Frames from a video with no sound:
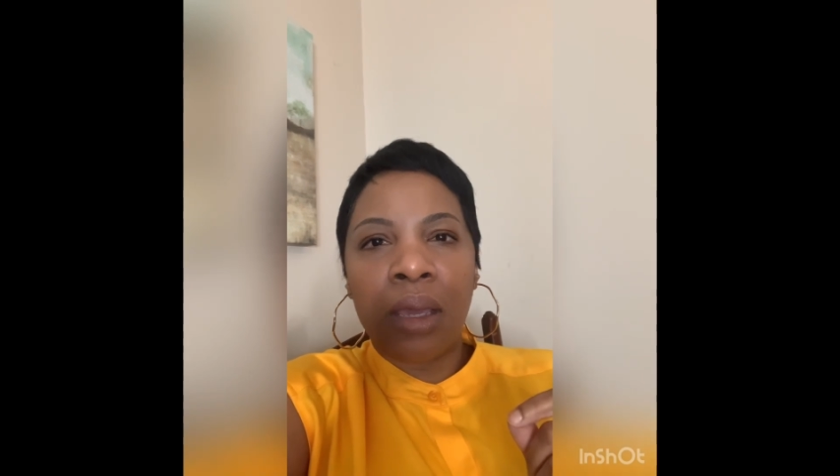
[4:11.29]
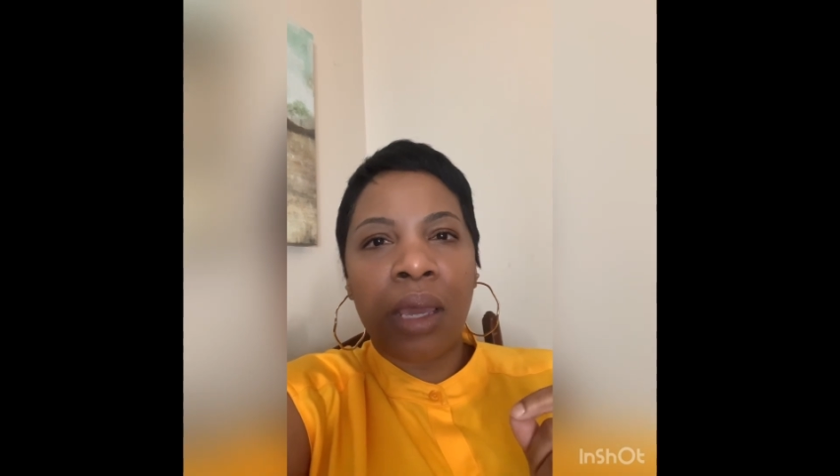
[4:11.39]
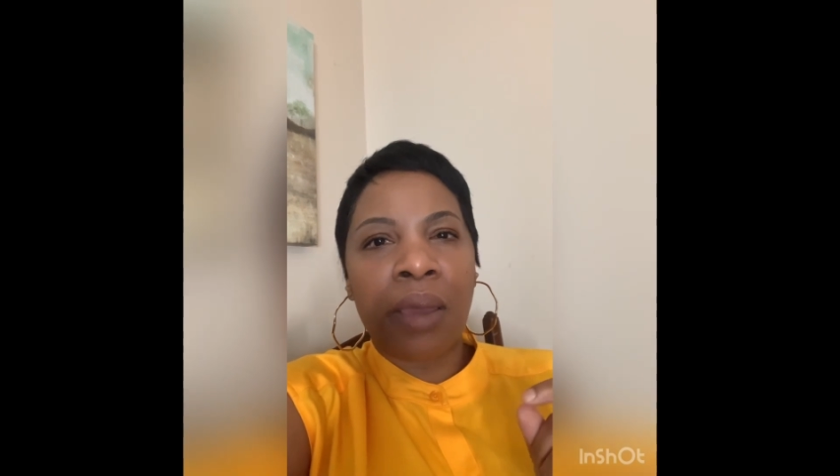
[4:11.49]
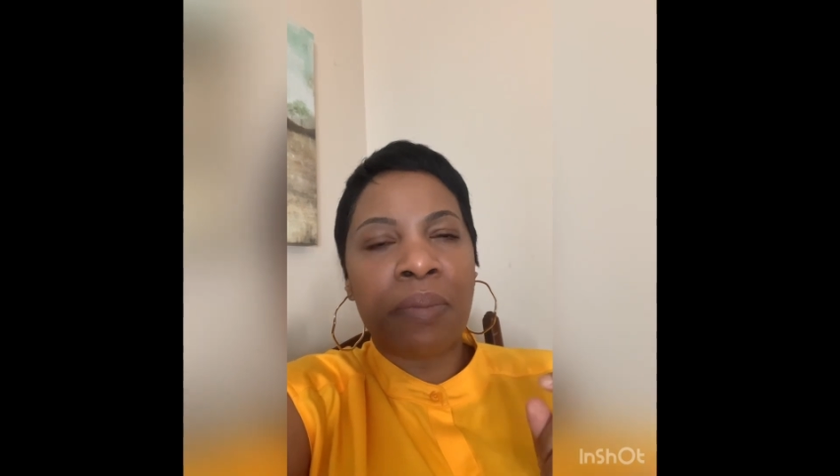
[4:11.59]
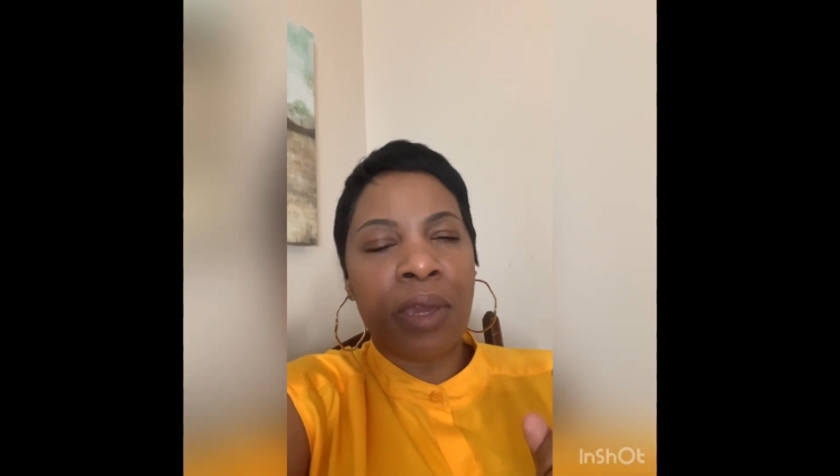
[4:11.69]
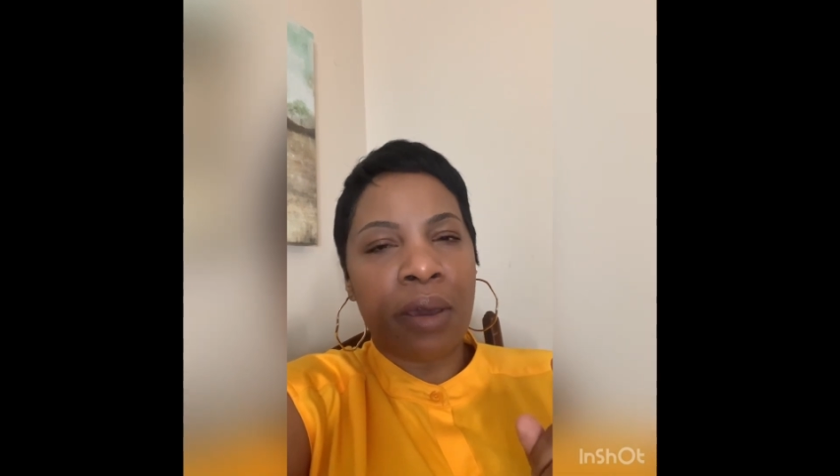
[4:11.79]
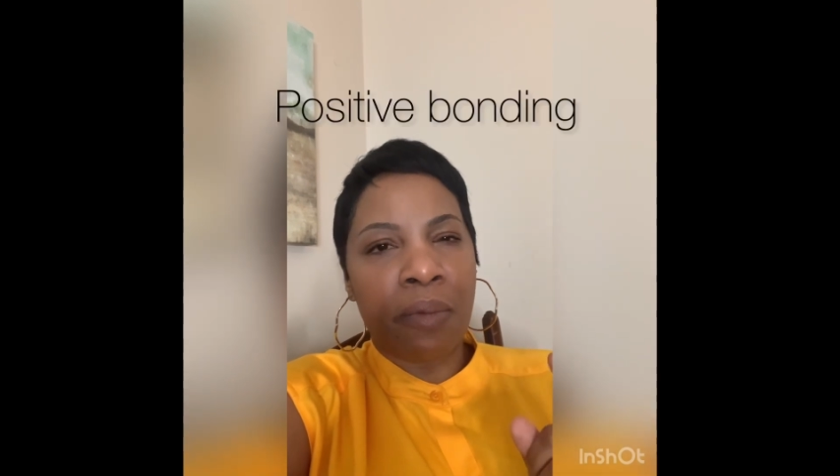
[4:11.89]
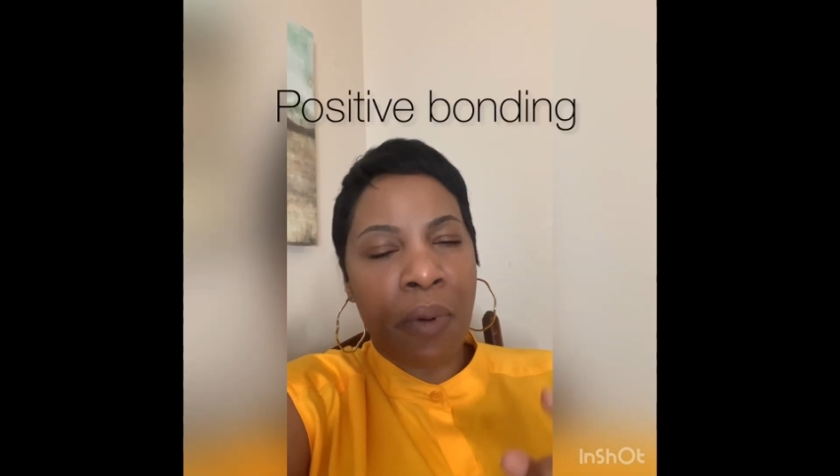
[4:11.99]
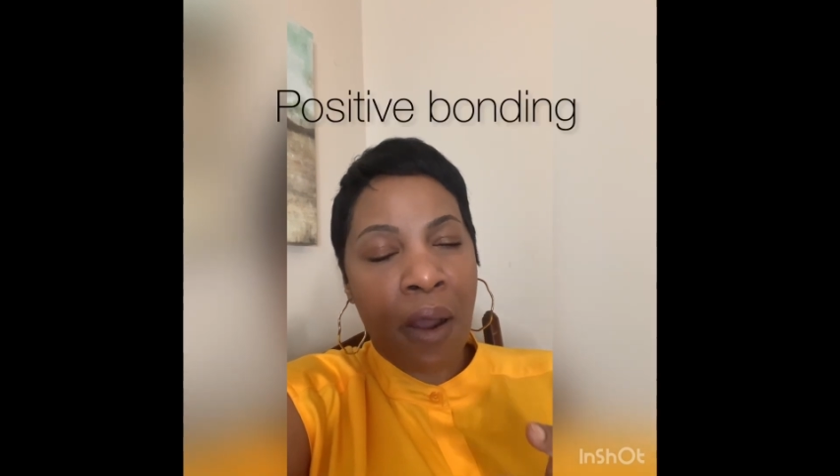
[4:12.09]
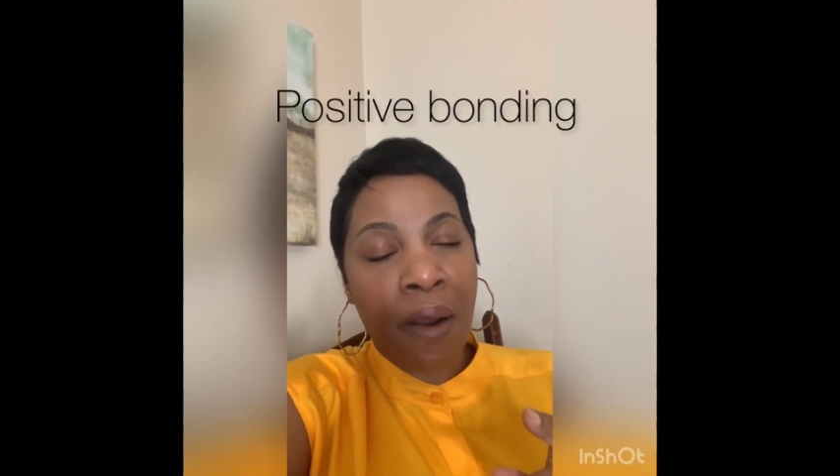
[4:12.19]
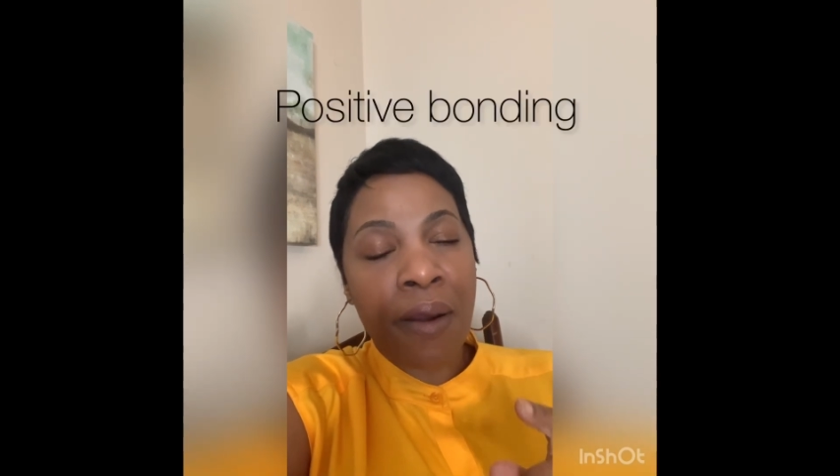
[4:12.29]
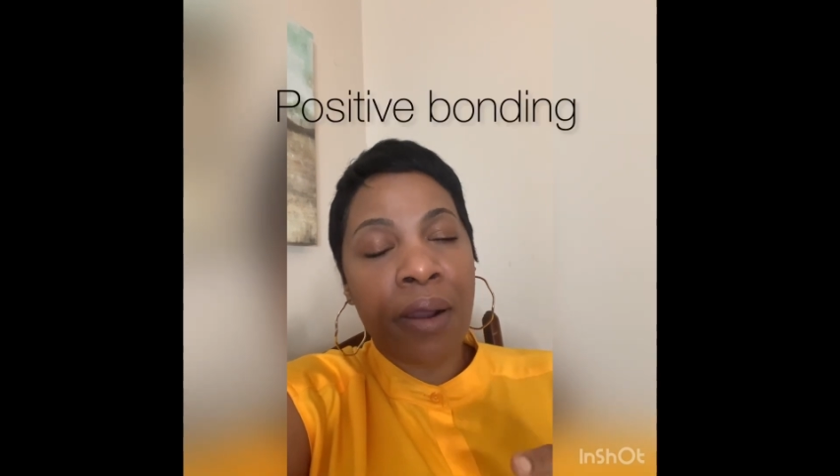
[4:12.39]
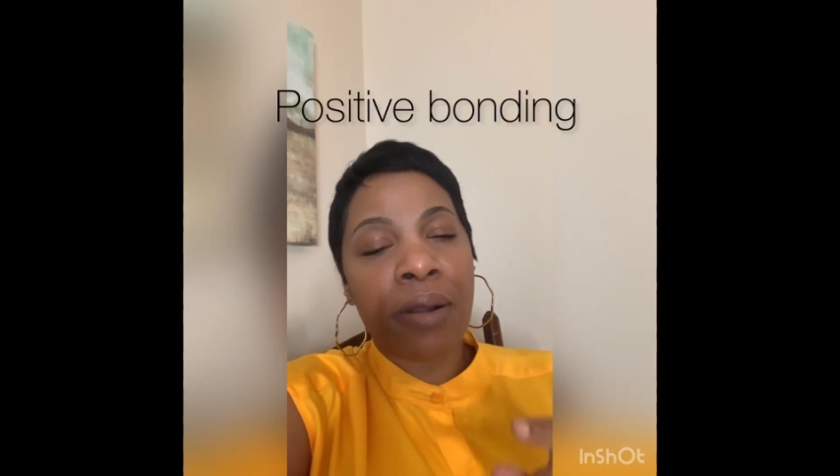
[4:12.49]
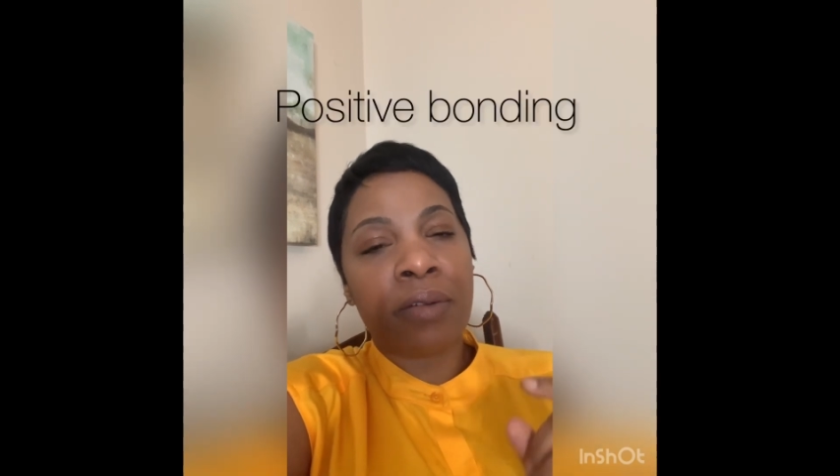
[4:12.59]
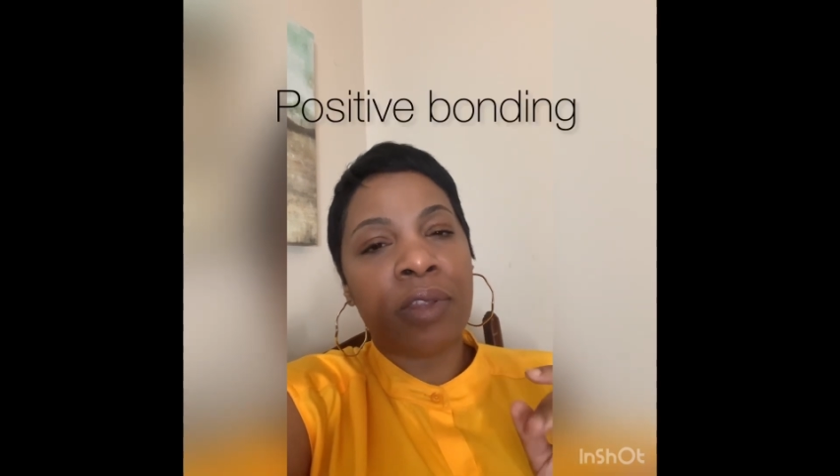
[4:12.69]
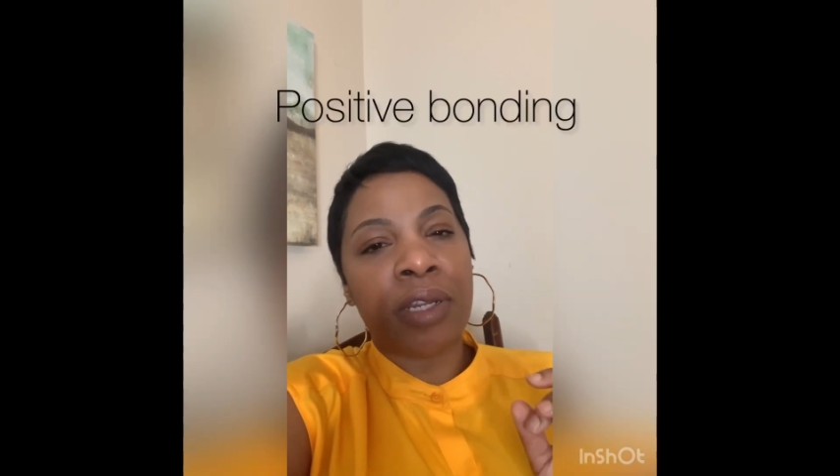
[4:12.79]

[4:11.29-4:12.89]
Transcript: and be a part of the